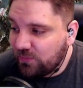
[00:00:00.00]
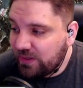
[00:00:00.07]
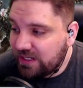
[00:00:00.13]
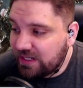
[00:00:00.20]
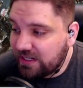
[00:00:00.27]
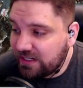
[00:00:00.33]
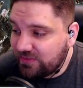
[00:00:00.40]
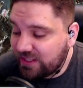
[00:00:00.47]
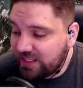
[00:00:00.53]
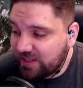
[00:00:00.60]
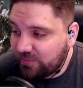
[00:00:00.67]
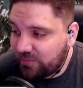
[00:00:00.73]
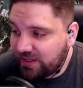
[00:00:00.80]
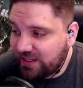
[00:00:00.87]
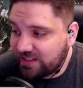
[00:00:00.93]
We didn't even
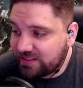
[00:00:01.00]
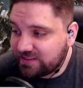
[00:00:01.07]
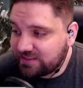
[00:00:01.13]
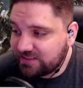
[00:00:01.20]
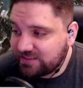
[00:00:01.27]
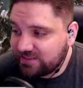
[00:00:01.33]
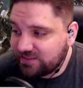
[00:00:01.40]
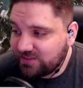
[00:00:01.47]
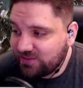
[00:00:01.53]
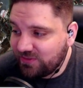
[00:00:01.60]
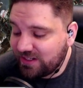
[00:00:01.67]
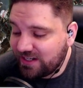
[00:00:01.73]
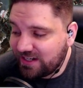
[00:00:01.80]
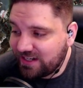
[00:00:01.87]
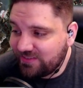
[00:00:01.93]
get pets.
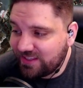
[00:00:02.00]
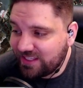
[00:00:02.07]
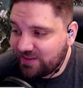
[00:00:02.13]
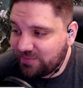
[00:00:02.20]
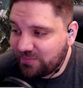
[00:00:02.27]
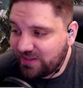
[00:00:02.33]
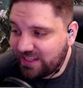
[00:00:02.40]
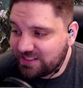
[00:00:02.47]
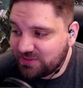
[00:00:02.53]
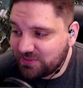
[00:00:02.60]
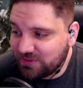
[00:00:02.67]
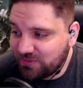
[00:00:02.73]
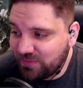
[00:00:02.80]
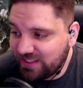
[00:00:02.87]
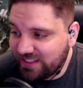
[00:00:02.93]
We didn't even get pets
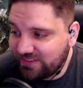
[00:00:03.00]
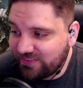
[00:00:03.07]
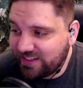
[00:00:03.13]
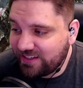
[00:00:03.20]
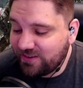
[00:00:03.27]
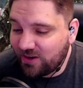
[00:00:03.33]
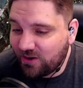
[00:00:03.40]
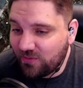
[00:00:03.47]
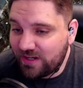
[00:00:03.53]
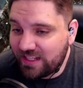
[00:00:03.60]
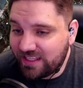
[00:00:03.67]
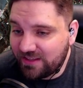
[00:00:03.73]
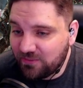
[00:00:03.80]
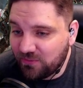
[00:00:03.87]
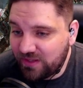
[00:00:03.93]
with BFA, or we
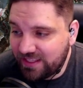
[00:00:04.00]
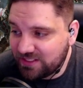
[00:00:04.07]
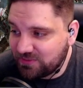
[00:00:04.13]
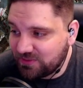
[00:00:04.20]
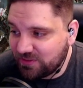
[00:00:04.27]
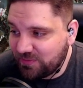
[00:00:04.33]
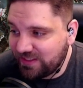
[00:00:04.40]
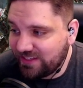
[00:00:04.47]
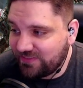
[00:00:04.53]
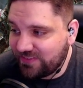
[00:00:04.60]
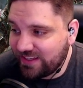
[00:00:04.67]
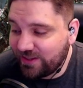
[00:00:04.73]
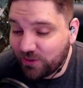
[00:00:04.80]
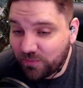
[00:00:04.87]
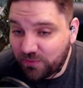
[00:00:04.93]
didn't get wings with
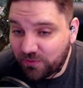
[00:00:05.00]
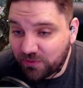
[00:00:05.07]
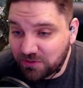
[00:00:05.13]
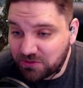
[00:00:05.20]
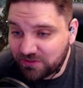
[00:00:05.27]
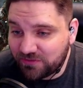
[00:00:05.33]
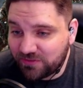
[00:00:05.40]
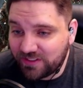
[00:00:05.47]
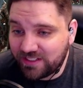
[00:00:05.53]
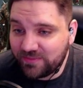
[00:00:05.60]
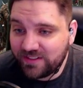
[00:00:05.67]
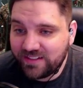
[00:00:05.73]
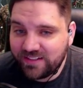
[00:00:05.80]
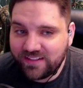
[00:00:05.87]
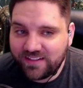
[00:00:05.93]
BFA or portrait frame.